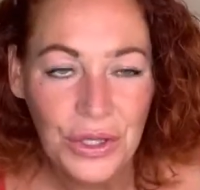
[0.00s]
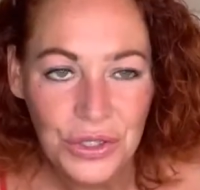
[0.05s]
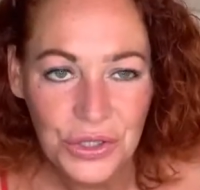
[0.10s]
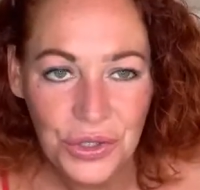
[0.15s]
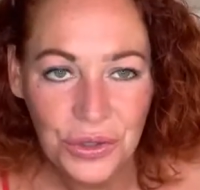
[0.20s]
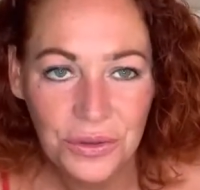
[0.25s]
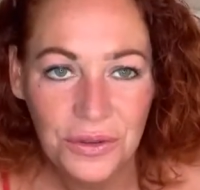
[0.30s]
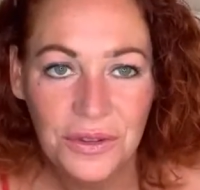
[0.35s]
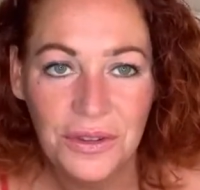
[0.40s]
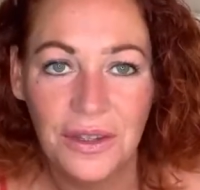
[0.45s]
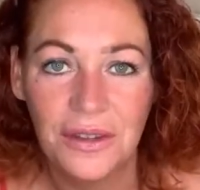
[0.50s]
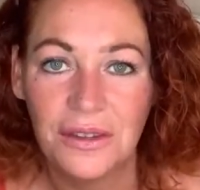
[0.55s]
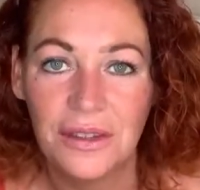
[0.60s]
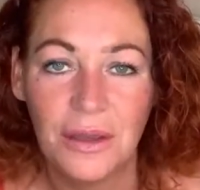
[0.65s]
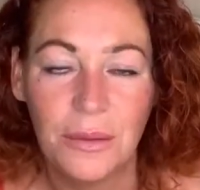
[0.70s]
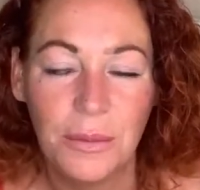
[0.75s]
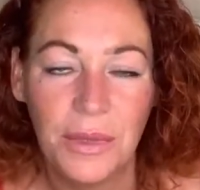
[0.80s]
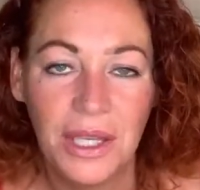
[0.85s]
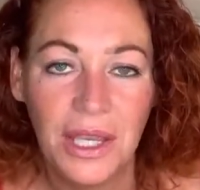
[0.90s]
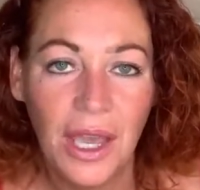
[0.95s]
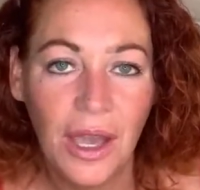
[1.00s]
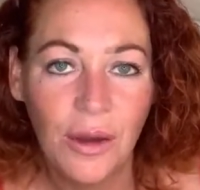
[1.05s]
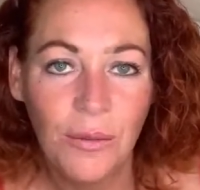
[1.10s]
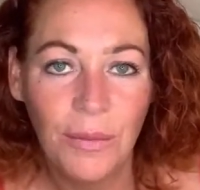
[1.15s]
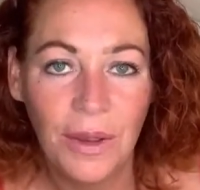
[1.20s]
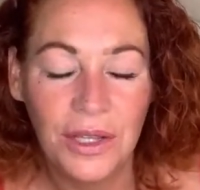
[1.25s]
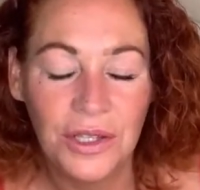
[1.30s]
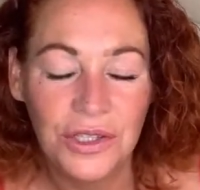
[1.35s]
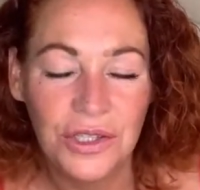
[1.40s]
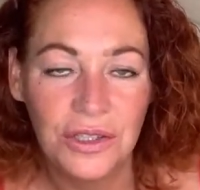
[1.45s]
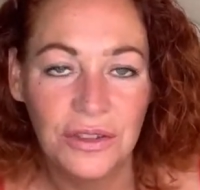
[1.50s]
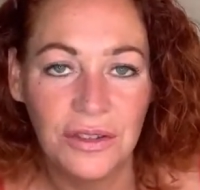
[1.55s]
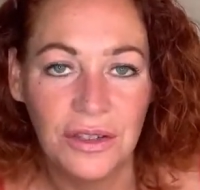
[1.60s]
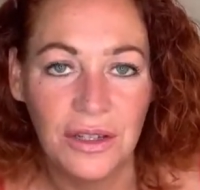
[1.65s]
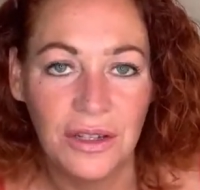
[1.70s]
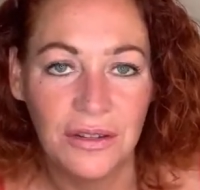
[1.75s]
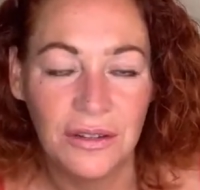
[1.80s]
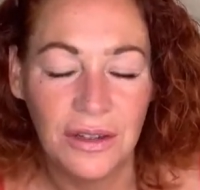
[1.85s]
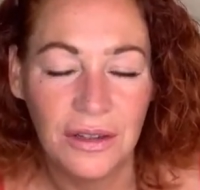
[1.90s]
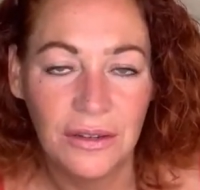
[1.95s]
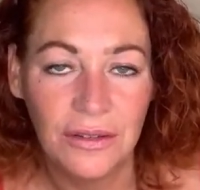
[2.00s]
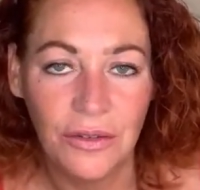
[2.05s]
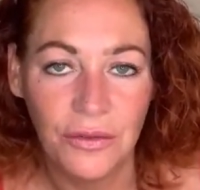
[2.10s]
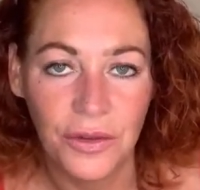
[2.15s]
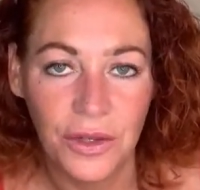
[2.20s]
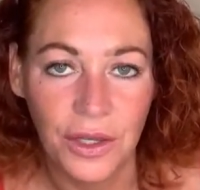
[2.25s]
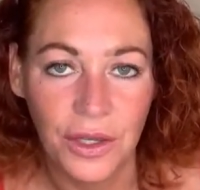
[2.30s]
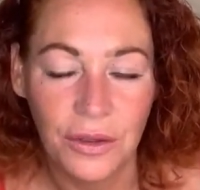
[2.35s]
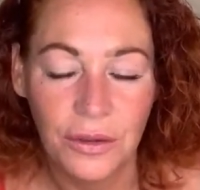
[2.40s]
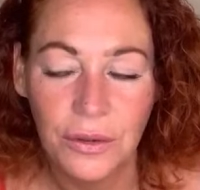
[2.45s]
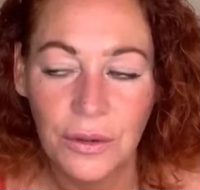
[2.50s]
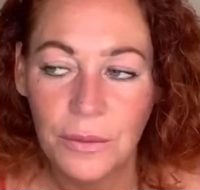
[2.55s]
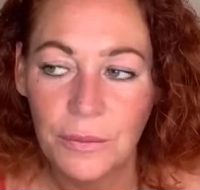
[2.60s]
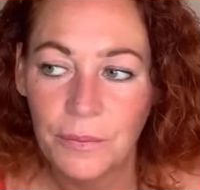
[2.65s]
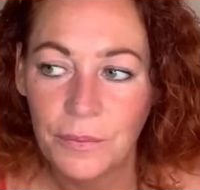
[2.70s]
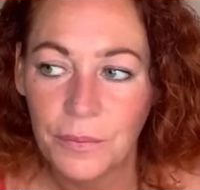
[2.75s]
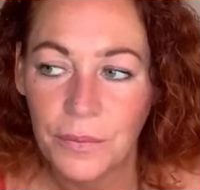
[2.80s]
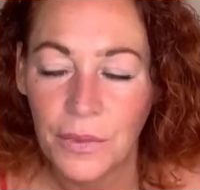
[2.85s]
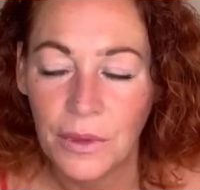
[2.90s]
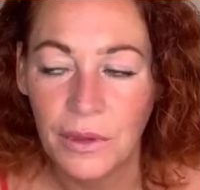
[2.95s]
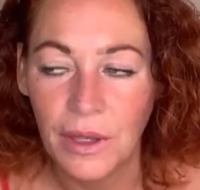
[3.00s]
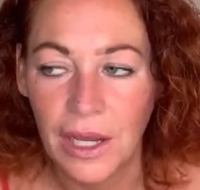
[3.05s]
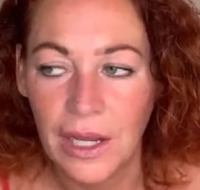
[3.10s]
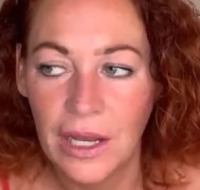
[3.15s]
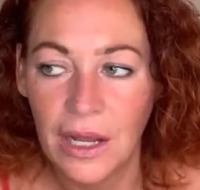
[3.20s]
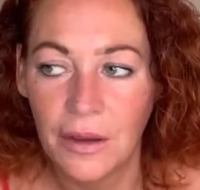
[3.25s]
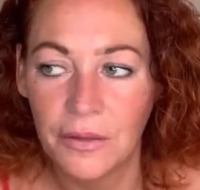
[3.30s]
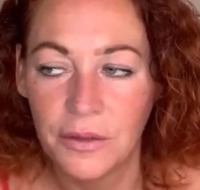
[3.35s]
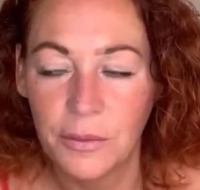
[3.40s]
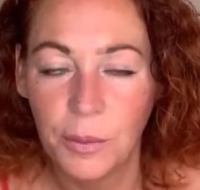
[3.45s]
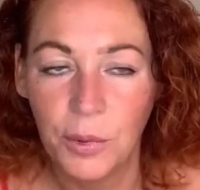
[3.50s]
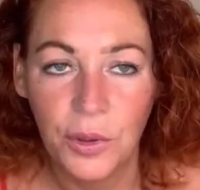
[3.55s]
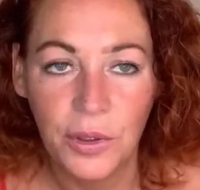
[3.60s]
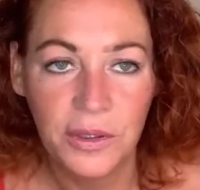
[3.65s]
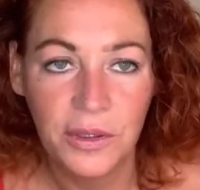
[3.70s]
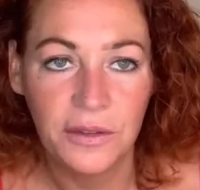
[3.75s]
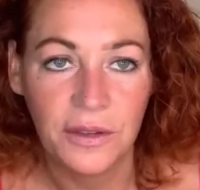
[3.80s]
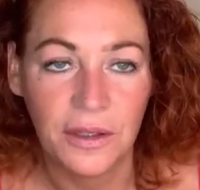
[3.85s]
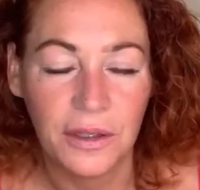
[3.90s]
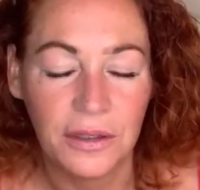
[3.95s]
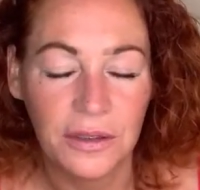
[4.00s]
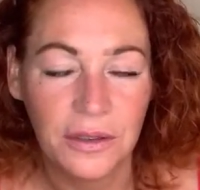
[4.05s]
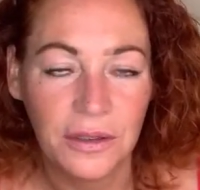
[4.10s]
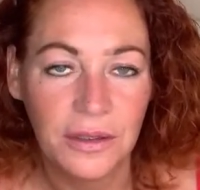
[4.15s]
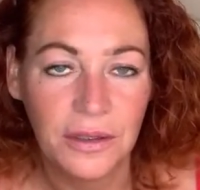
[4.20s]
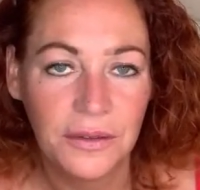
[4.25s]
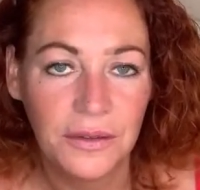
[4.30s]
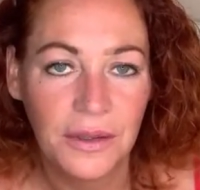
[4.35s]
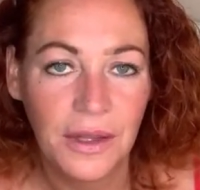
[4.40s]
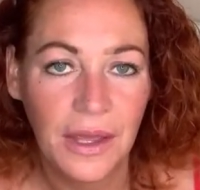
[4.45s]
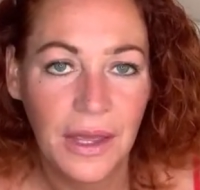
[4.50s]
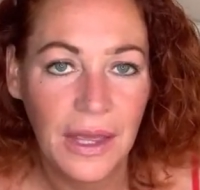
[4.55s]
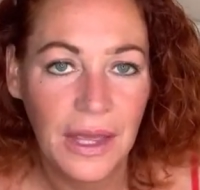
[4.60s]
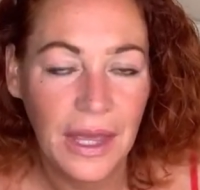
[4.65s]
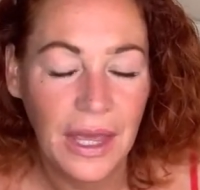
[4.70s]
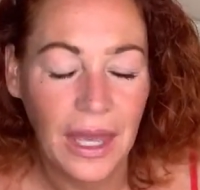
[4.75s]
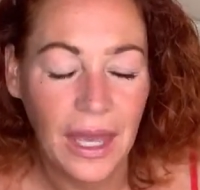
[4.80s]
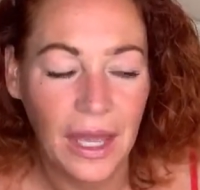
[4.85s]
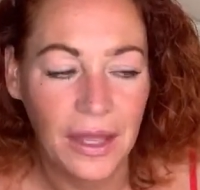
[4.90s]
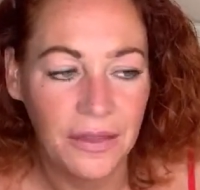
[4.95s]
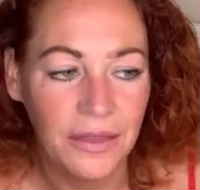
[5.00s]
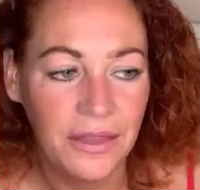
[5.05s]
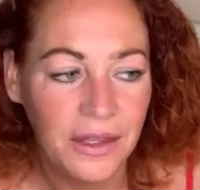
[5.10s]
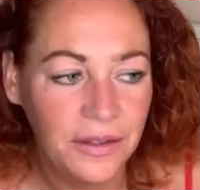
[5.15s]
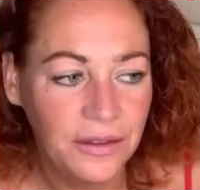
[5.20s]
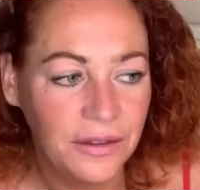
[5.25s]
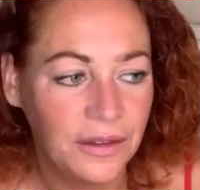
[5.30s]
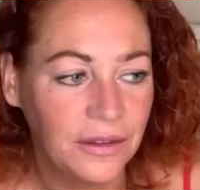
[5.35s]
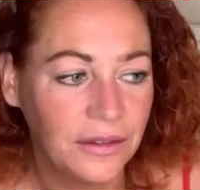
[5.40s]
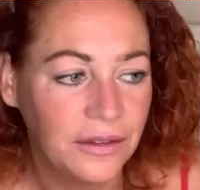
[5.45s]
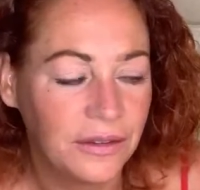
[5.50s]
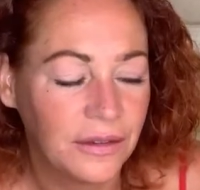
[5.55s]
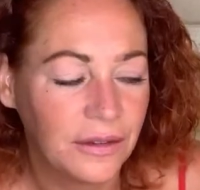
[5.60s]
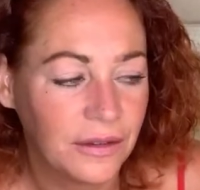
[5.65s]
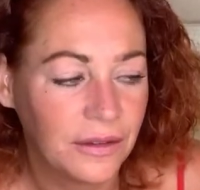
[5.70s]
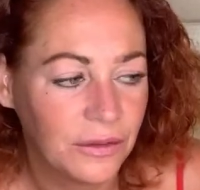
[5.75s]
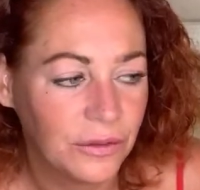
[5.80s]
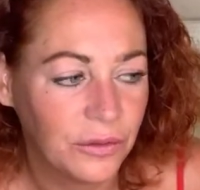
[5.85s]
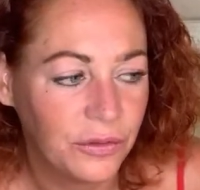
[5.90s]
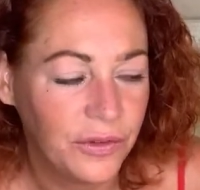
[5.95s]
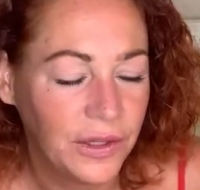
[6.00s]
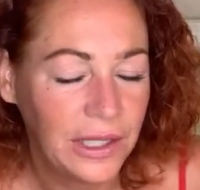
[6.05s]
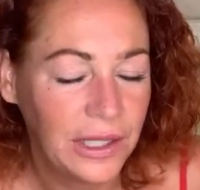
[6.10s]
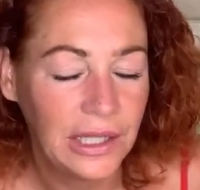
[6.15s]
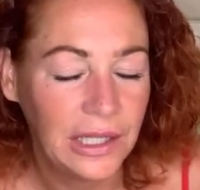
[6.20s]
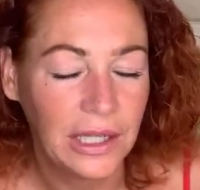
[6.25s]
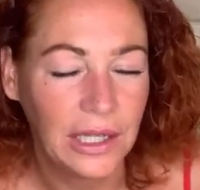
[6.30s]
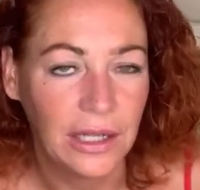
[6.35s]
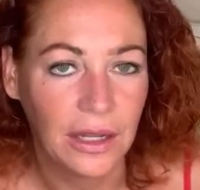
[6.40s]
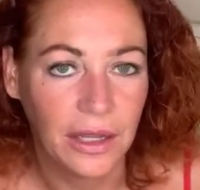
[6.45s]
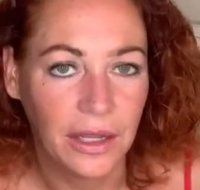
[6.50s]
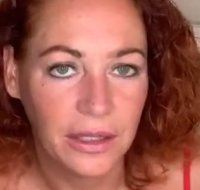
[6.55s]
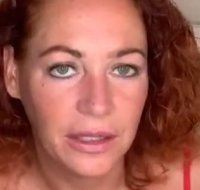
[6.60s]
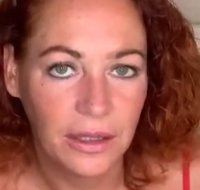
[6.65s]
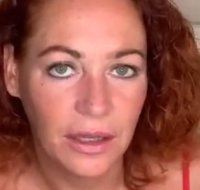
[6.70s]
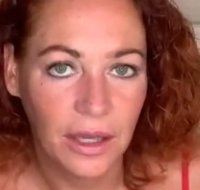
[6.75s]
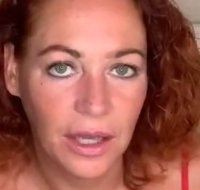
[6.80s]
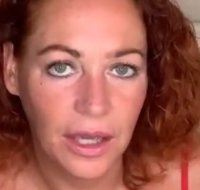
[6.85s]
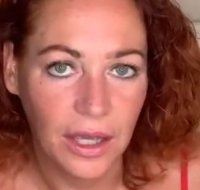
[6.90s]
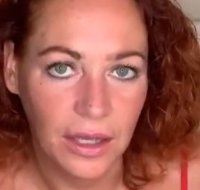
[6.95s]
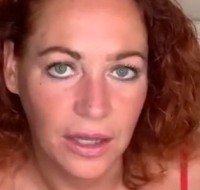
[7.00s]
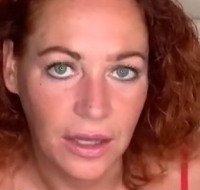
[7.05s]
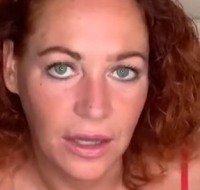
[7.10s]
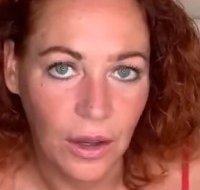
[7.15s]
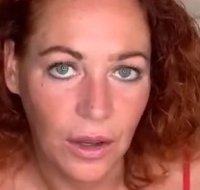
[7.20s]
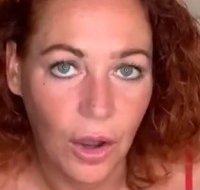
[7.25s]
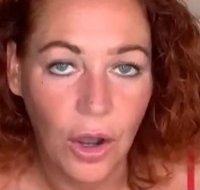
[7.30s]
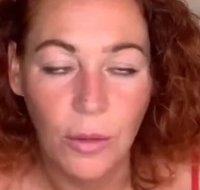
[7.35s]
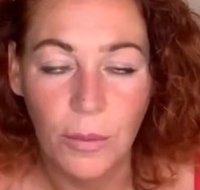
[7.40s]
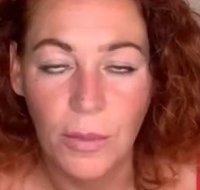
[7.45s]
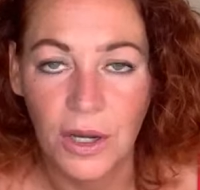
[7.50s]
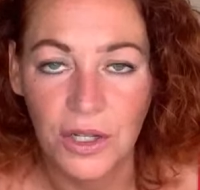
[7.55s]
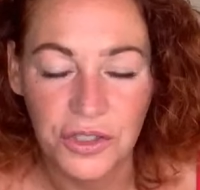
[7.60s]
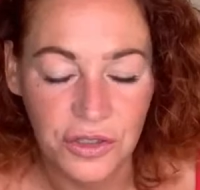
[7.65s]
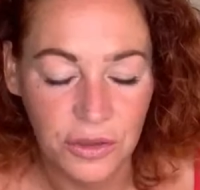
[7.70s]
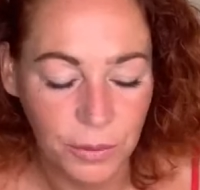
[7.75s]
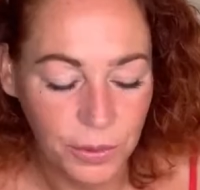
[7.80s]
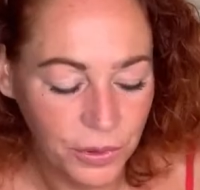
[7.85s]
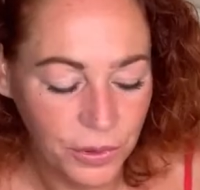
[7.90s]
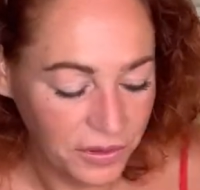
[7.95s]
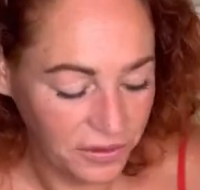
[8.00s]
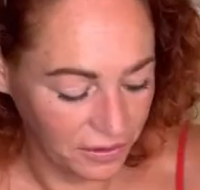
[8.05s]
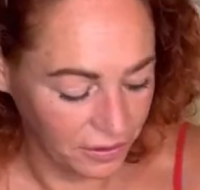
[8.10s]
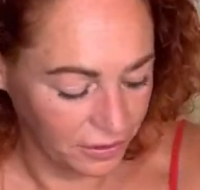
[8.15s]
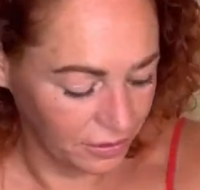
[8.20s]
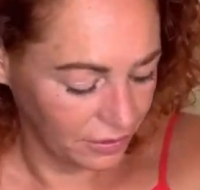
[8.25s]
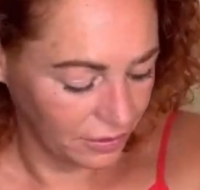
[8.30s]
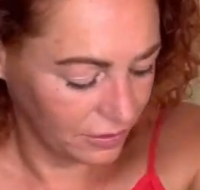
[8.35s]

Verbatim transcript: John says that Miguel mentioned in his interview that he loves Poison, and this is feeling like a homage to Poison.